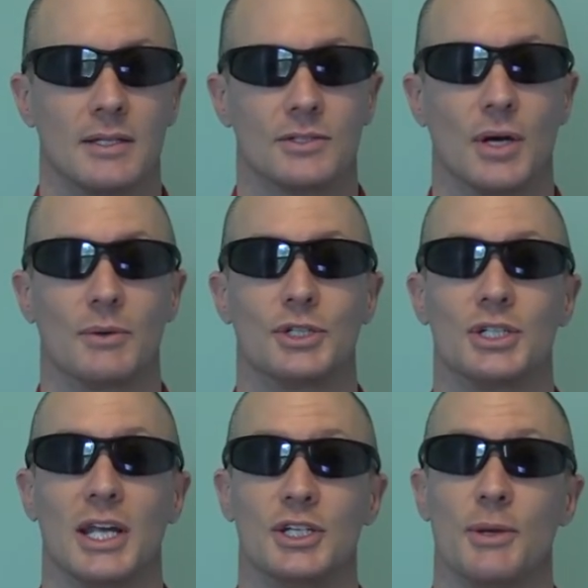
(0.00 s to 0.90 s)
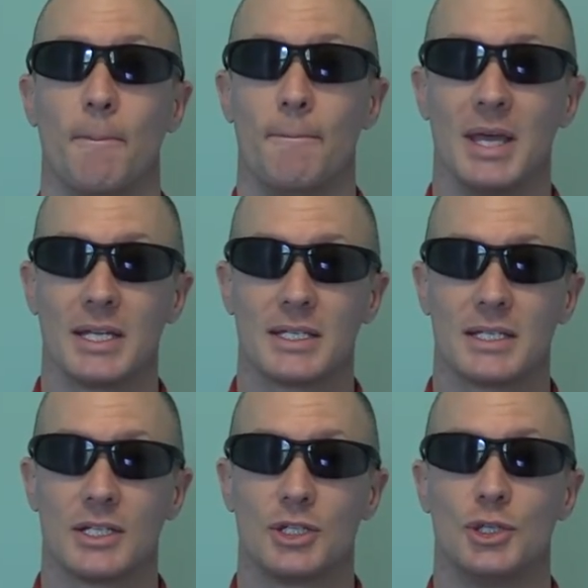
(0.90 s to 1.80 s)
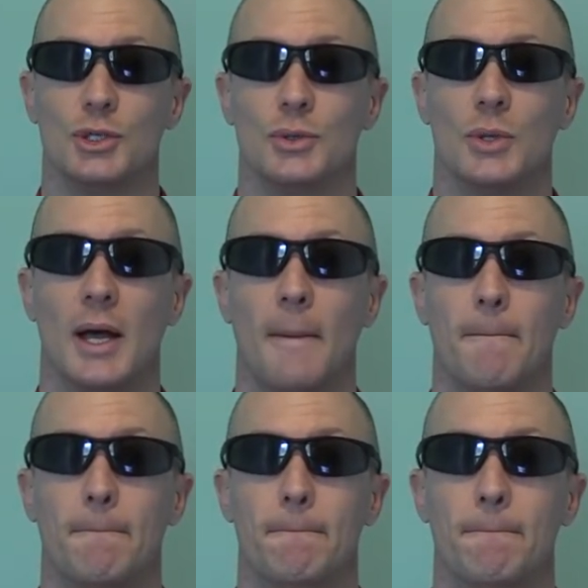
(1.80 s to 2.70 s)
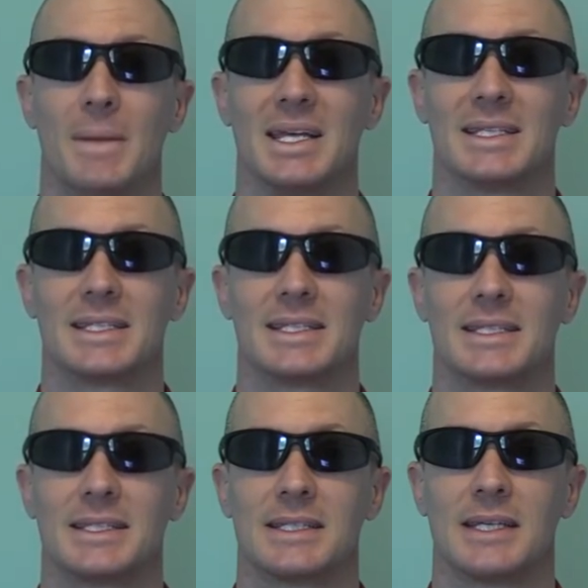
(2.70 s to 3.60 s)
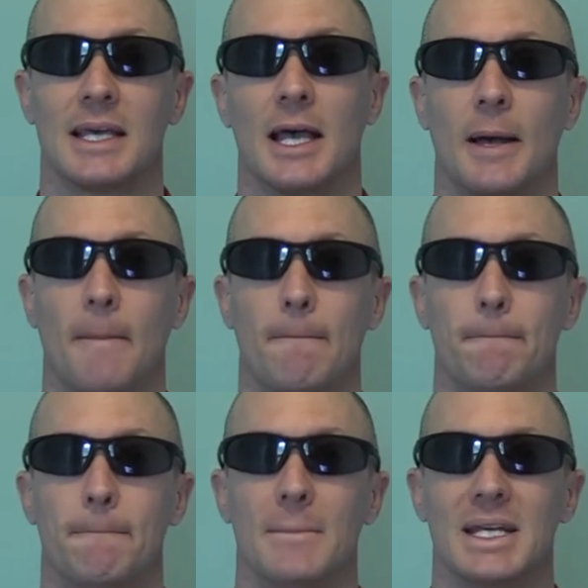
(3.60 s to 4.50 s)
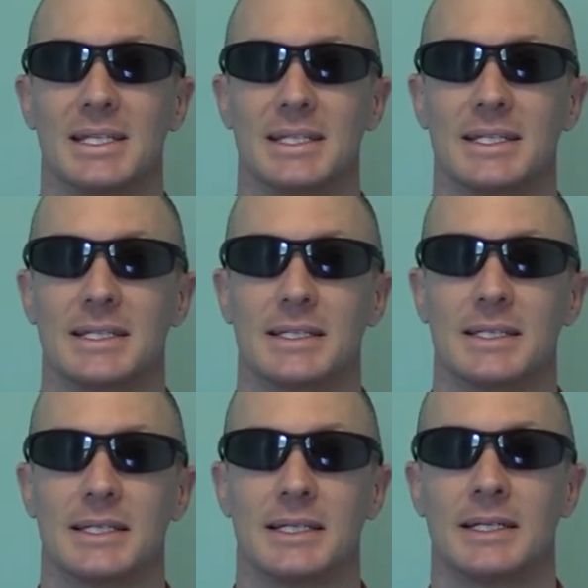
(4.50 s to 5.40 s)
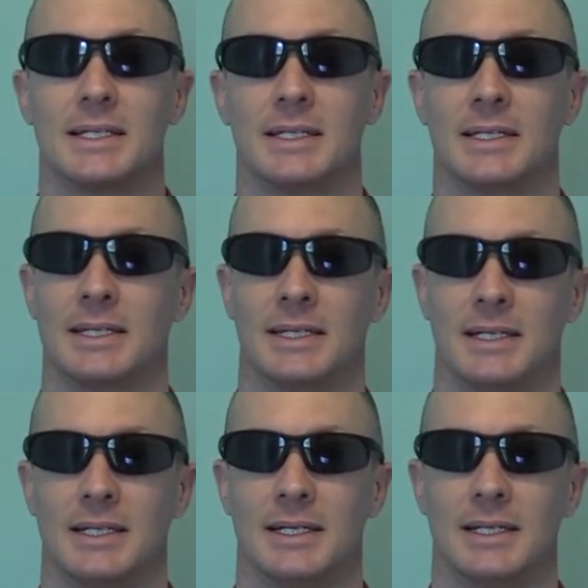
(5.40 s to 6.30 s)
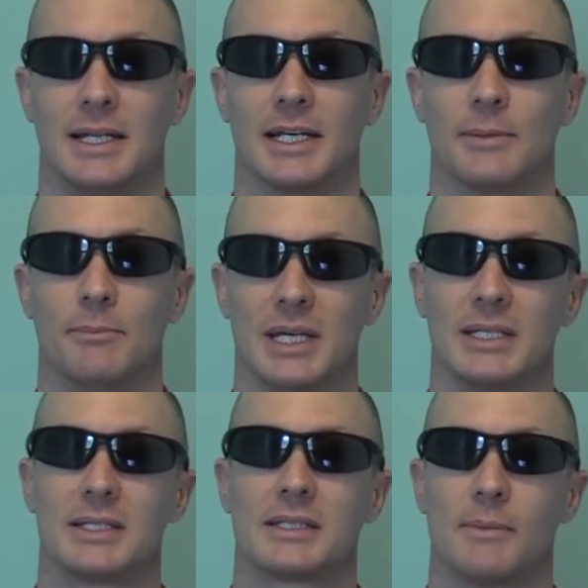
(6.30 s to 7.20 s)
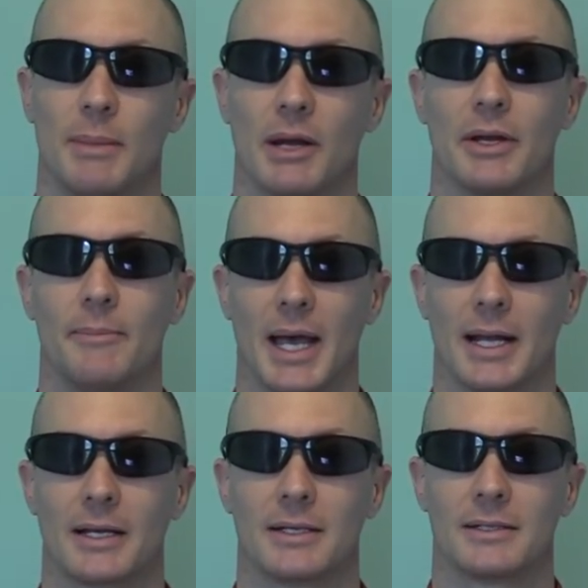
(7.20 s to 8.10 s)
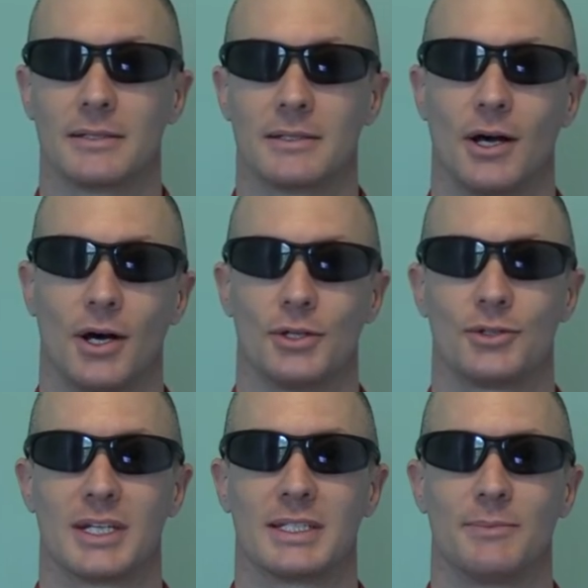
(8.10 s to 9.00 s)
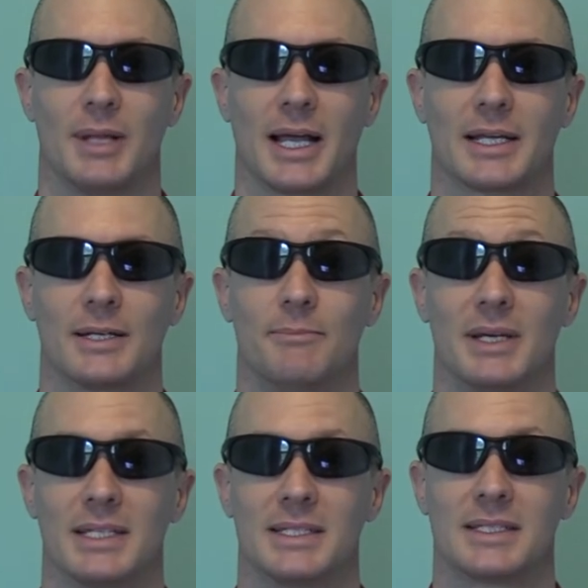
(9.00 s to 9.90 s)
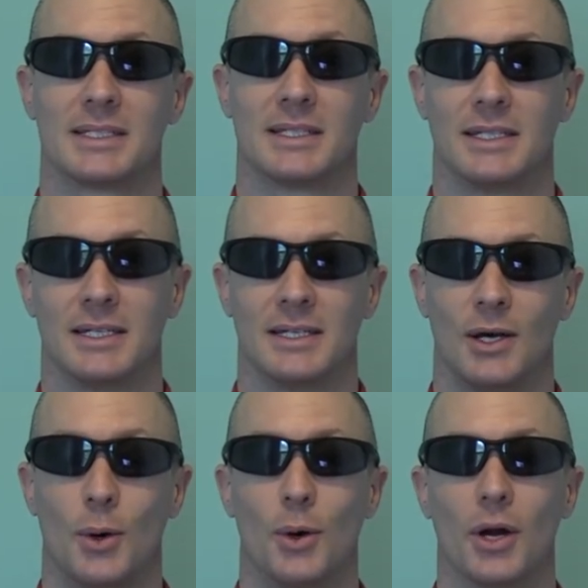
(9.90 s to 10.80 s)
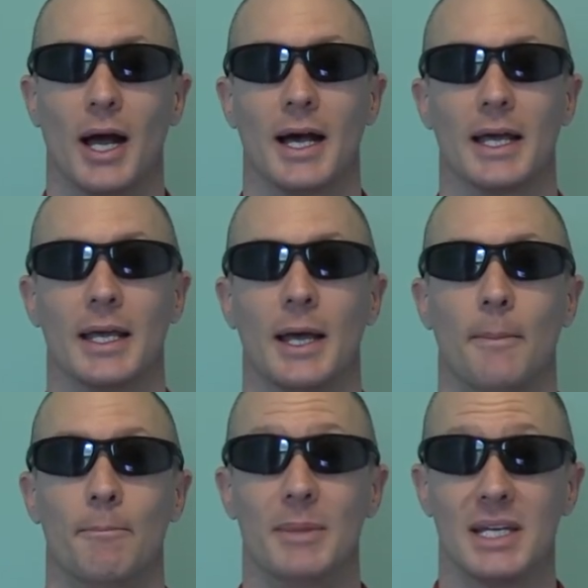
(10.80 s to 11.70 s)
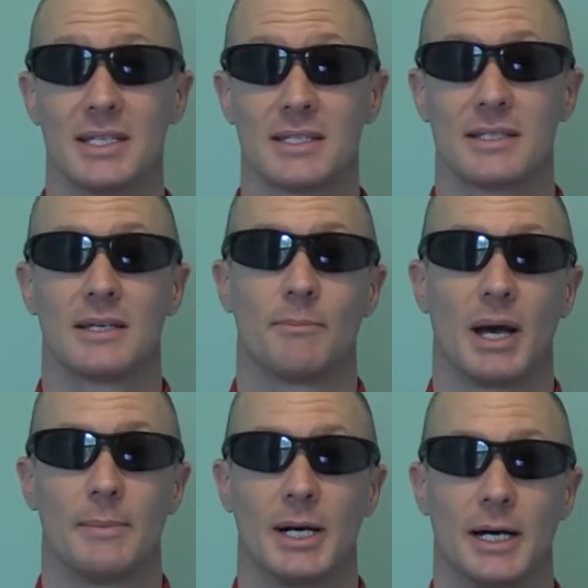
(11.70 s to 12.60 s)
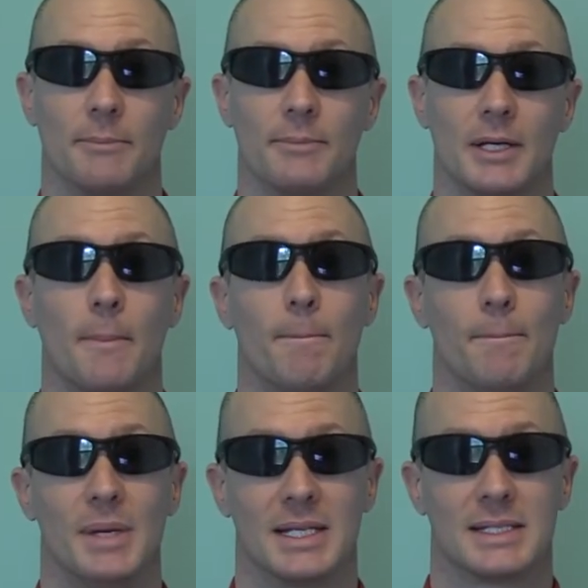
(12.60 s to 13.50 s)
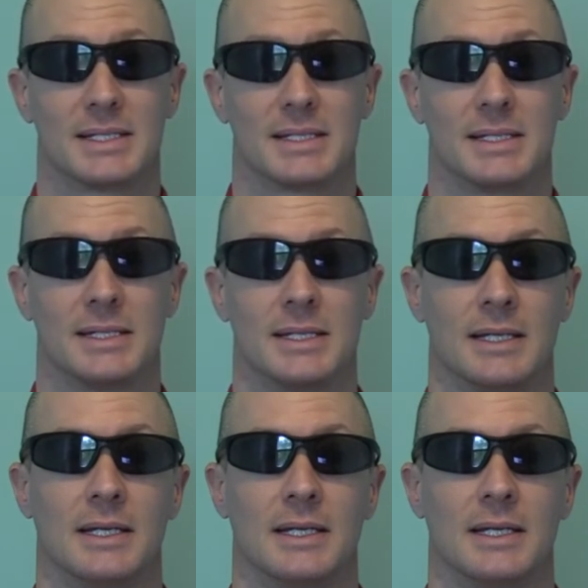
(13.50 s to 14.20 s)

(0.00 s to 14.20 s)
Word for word: So I want you to change mit to miss. Miss like Miss Mary Meck, all dressed in black, Miss. Or I miss my mom, Miss.